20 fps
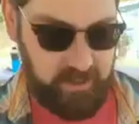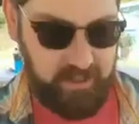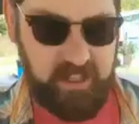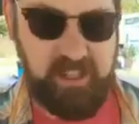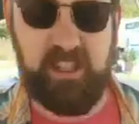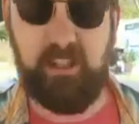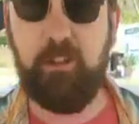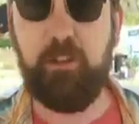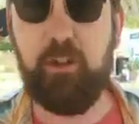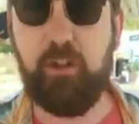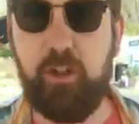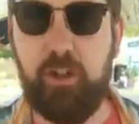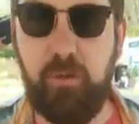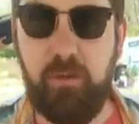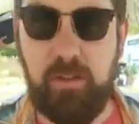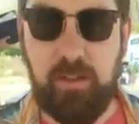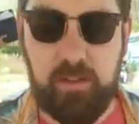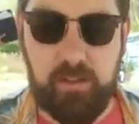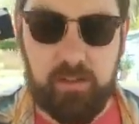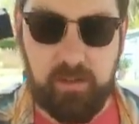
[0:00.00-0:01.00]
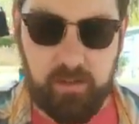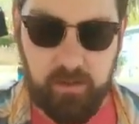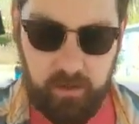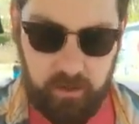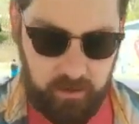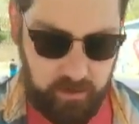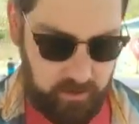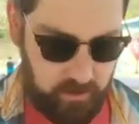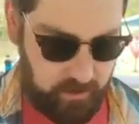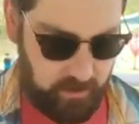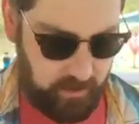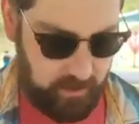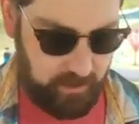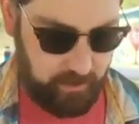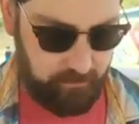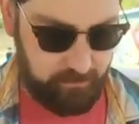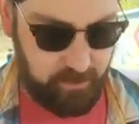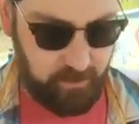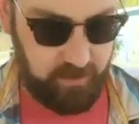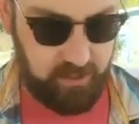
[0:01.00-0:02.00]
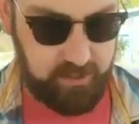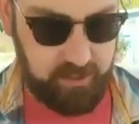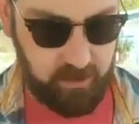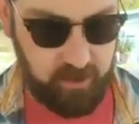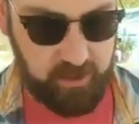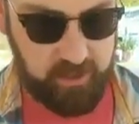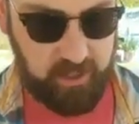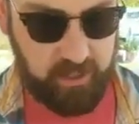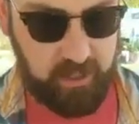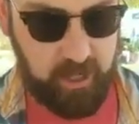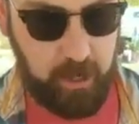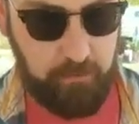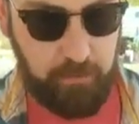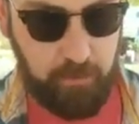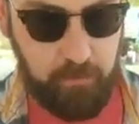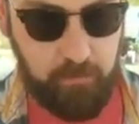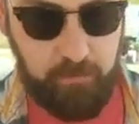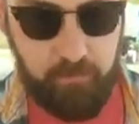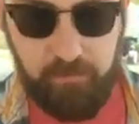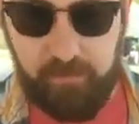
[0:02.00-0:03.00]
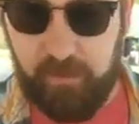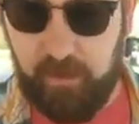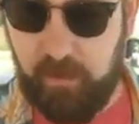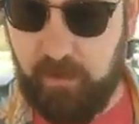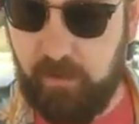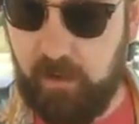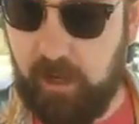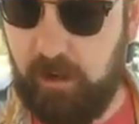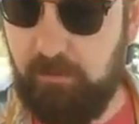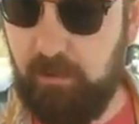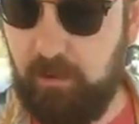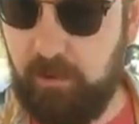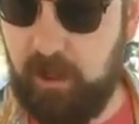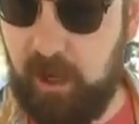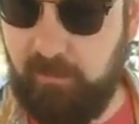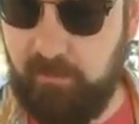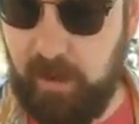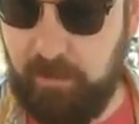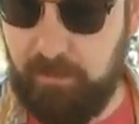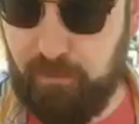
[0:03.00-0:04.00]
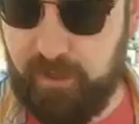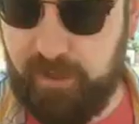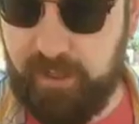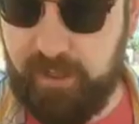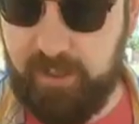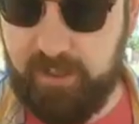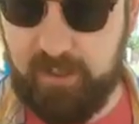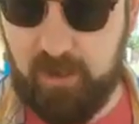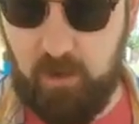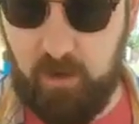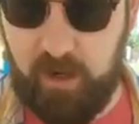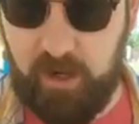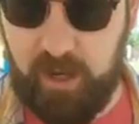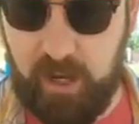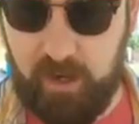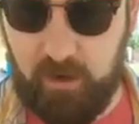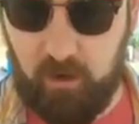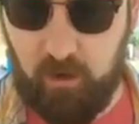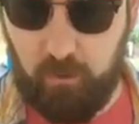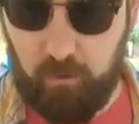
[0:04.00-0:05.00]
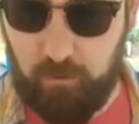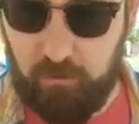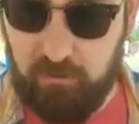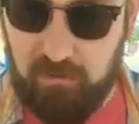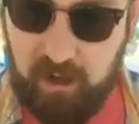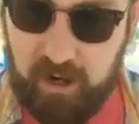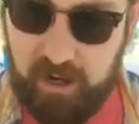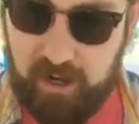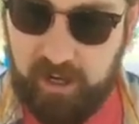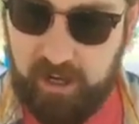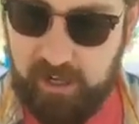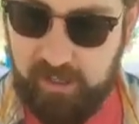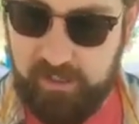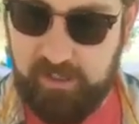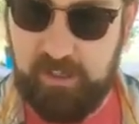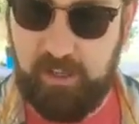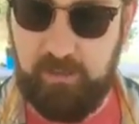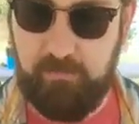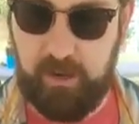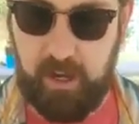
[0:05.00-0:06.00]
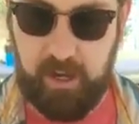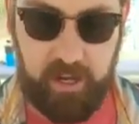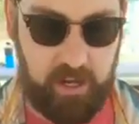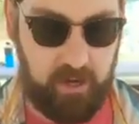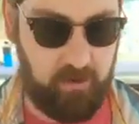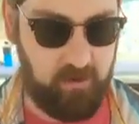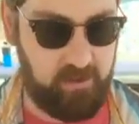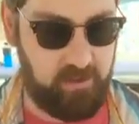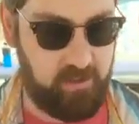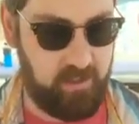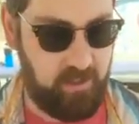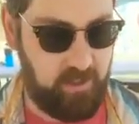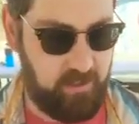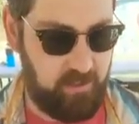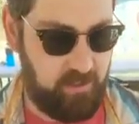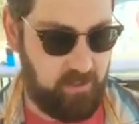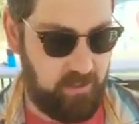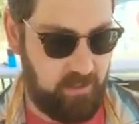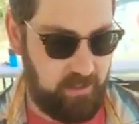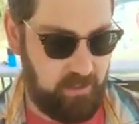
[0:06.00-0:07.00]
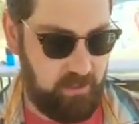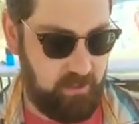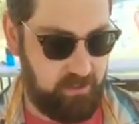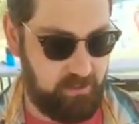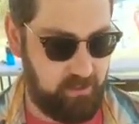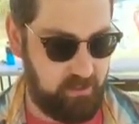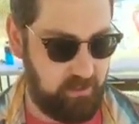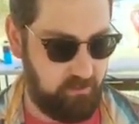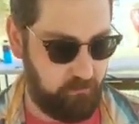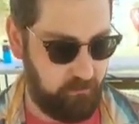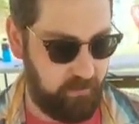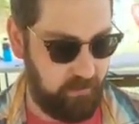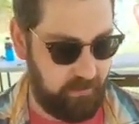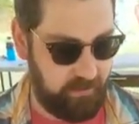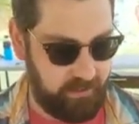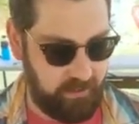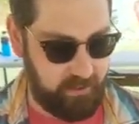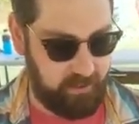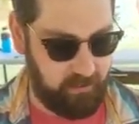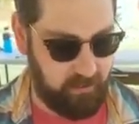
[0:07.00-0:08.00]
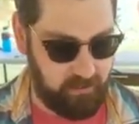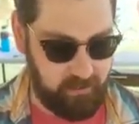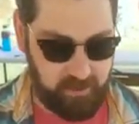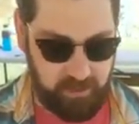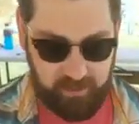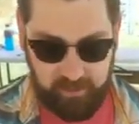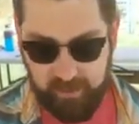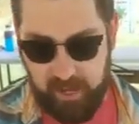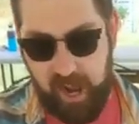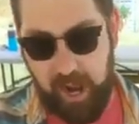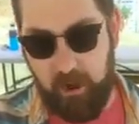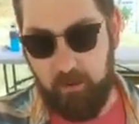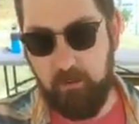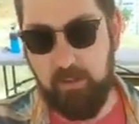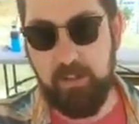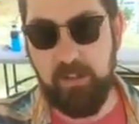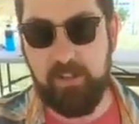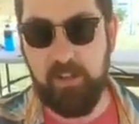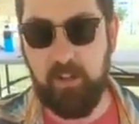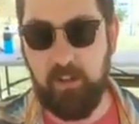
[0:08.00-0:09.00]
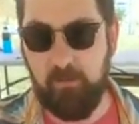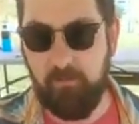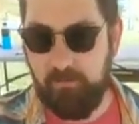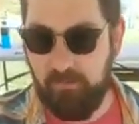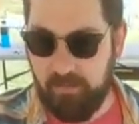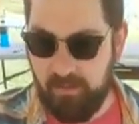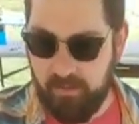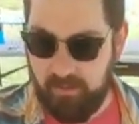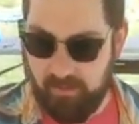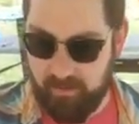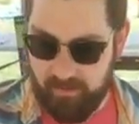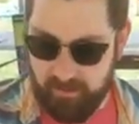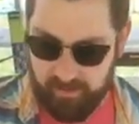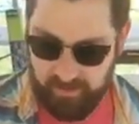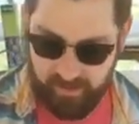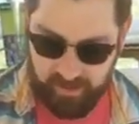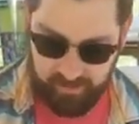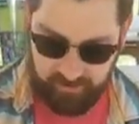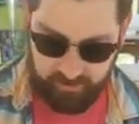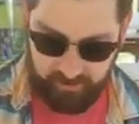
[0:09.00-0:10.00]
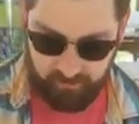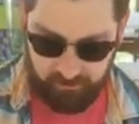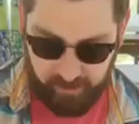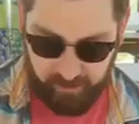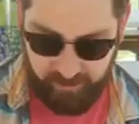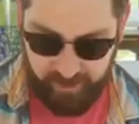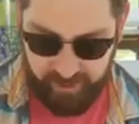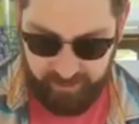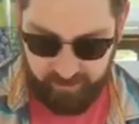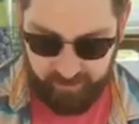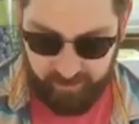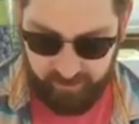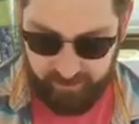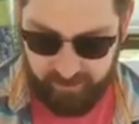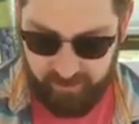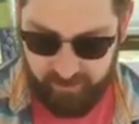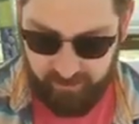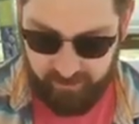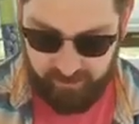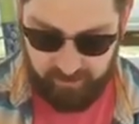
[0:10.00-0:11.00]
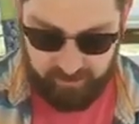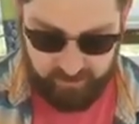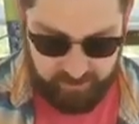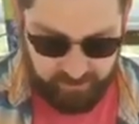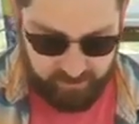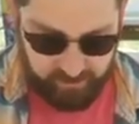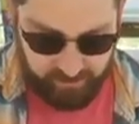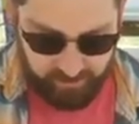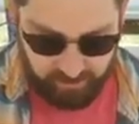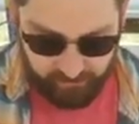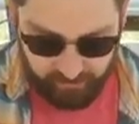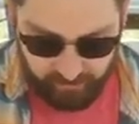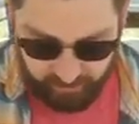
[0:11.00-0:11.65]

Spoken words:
these little shoots. So these are just a couple. When I pulled off my plant, it's going crazy at my house. It's really needed thinned out, so got a little bit of that done. But